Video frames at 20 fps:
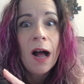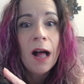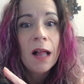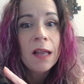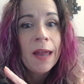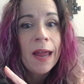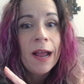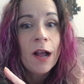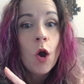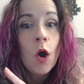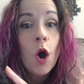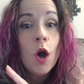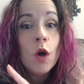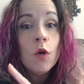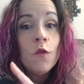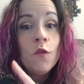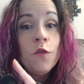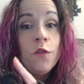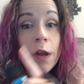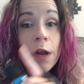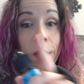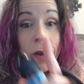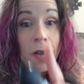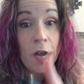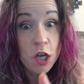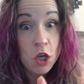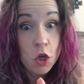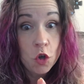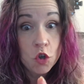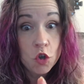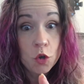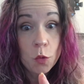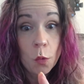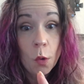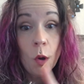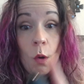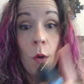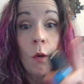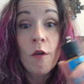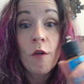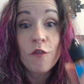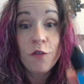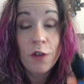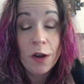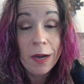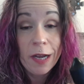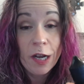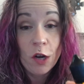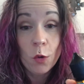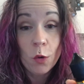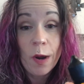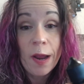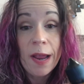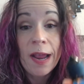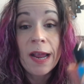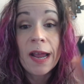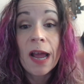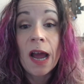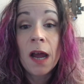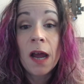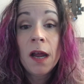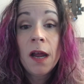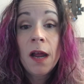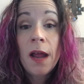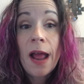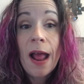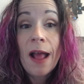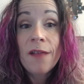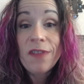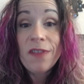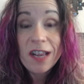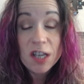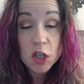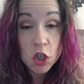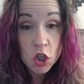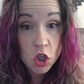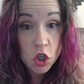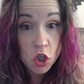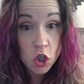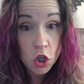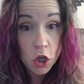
like very unusual, very great, and they stood